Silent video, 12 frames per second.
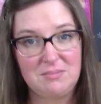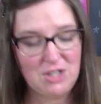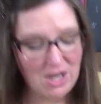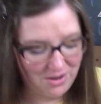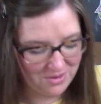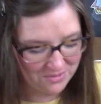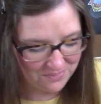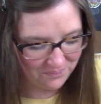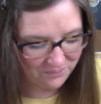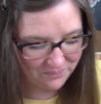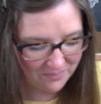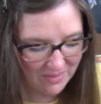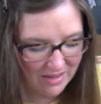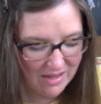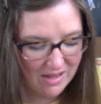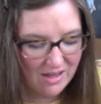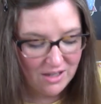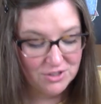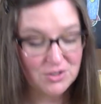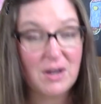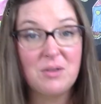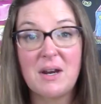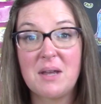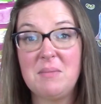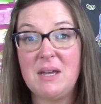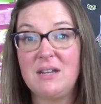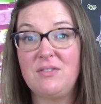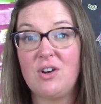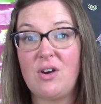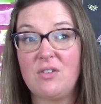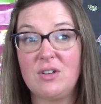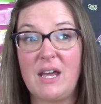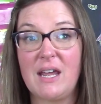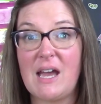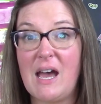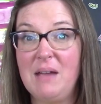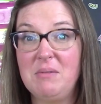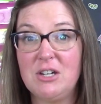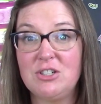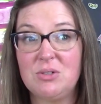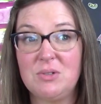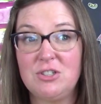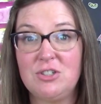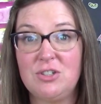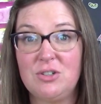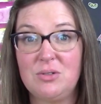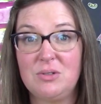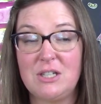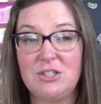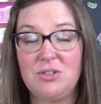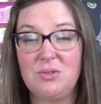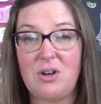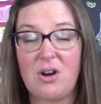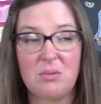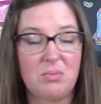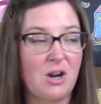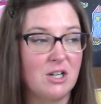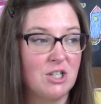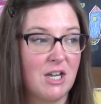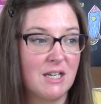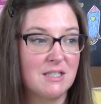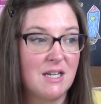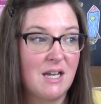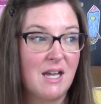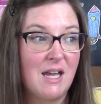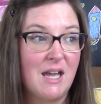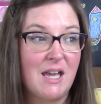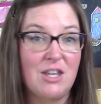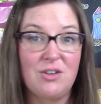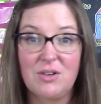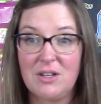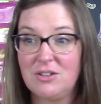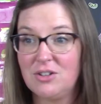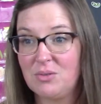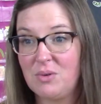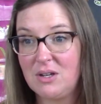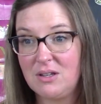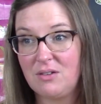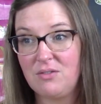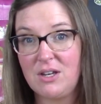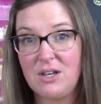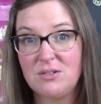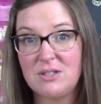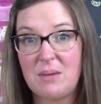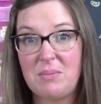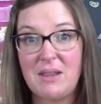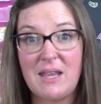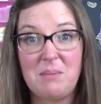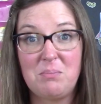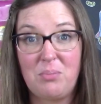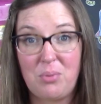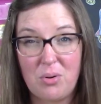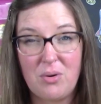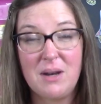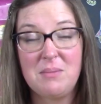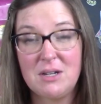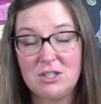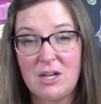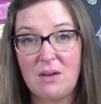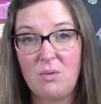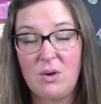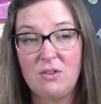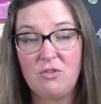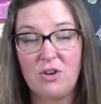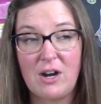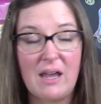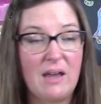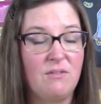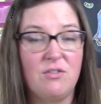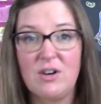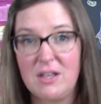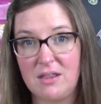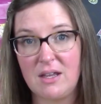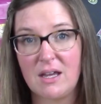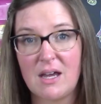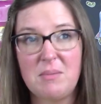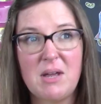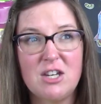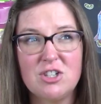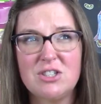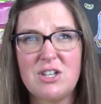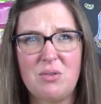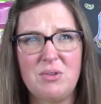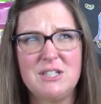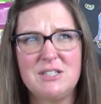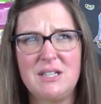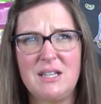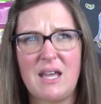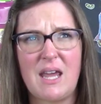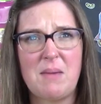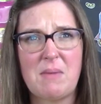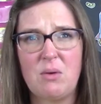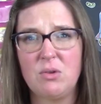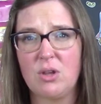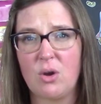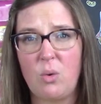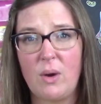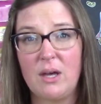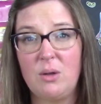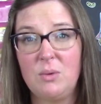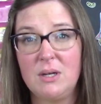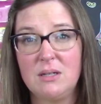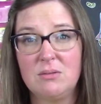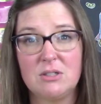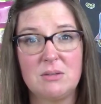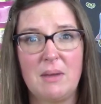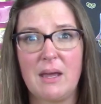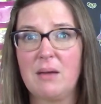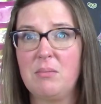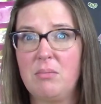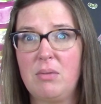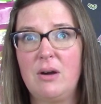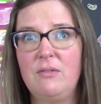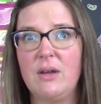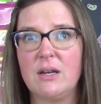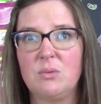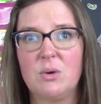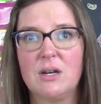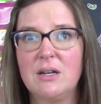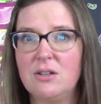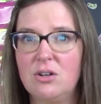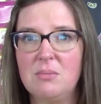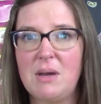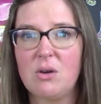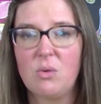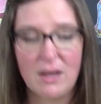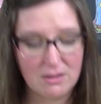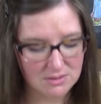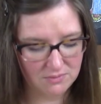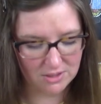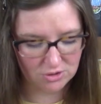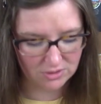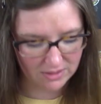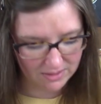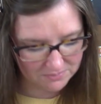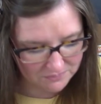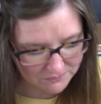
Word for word: So, so I recommend if you're ever like, I'm not sure what to do, let's do an art project. You can look one of their videos up, and they pretty much have one for everything. I mean, I just saw recently they came out with a quail one, which I'm like, perfect. We're going to learn about quails eventually.